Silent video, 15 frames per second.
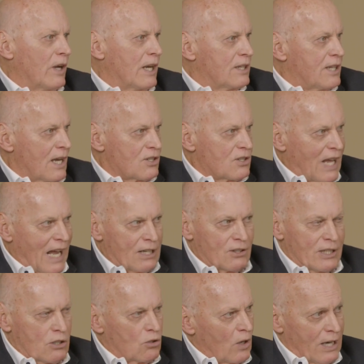it doesn't
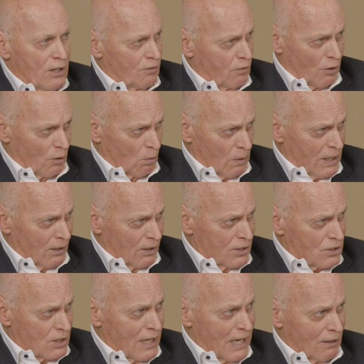actually transfer the real
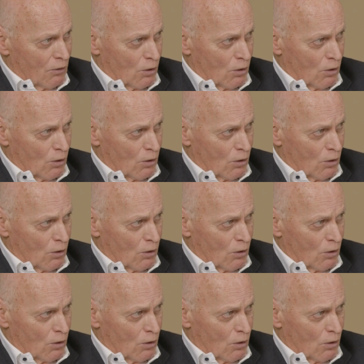estate.